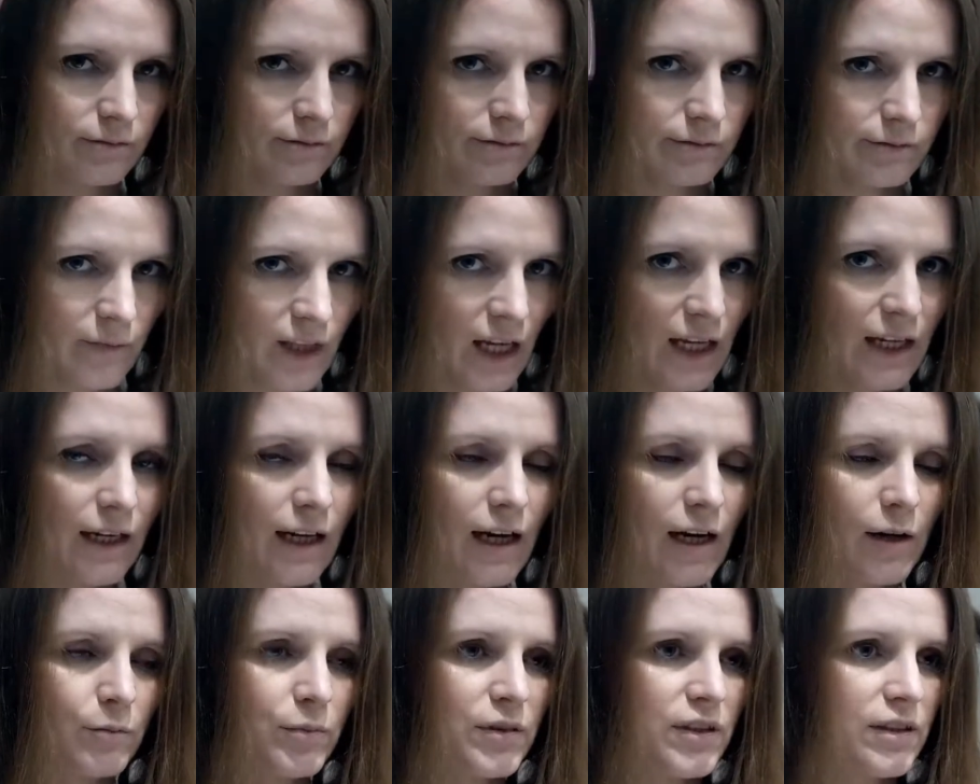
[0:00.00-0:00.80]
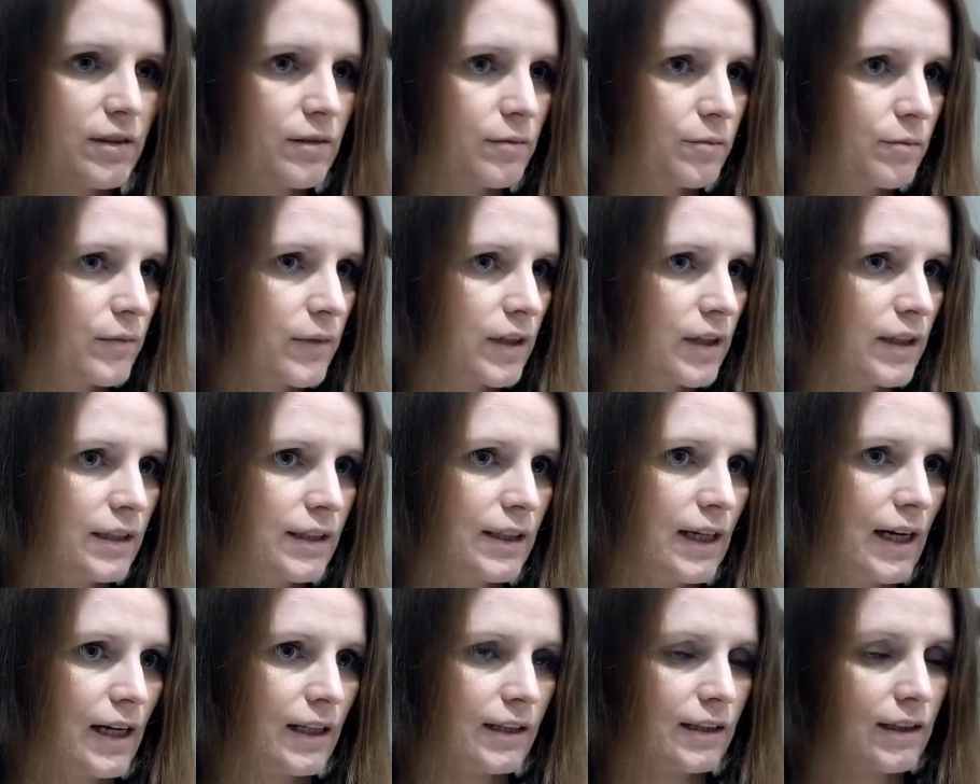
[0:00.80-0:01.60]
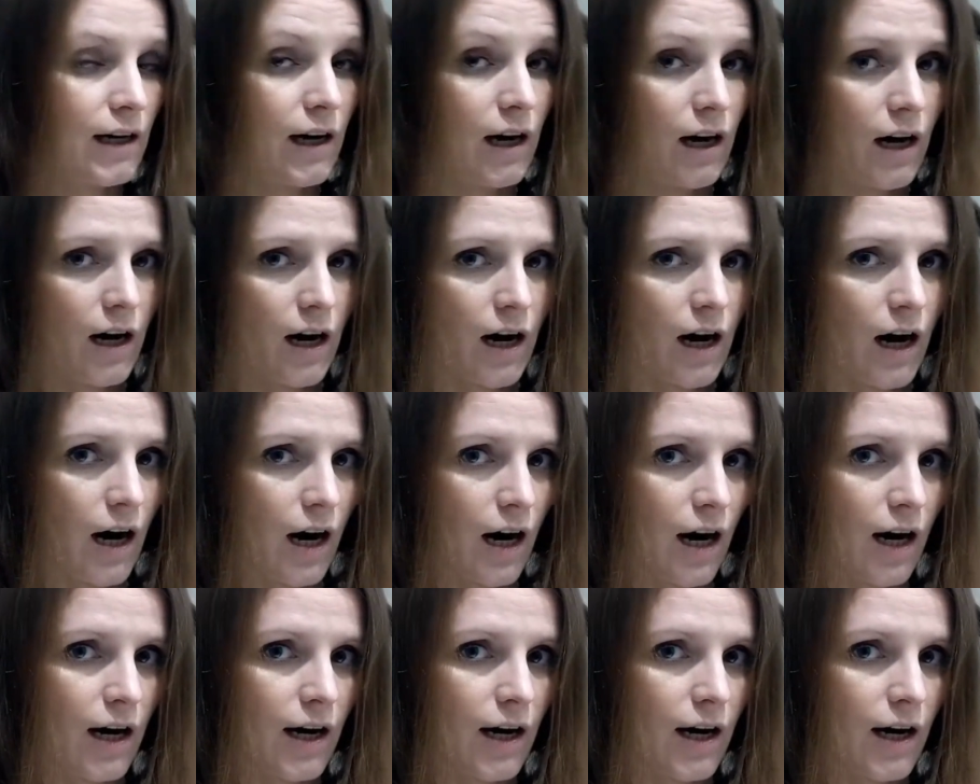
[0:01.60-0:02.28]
lapse, that I